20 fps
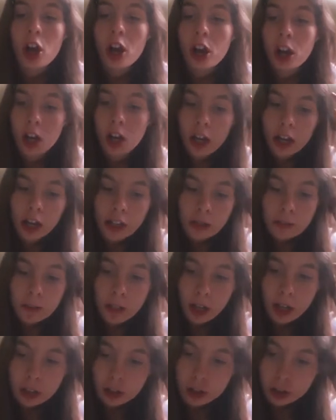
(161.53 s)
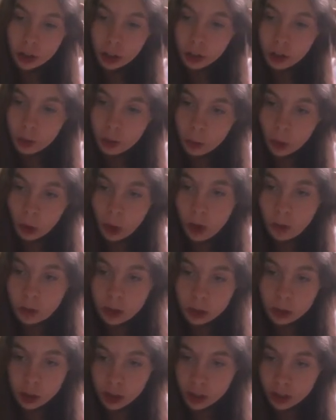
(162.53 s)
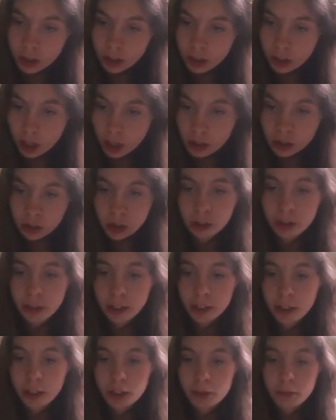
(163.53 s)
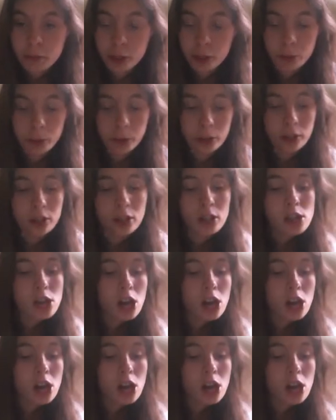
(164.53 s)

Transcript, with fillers: In a minute I'll show you what Origin are doing at the moment,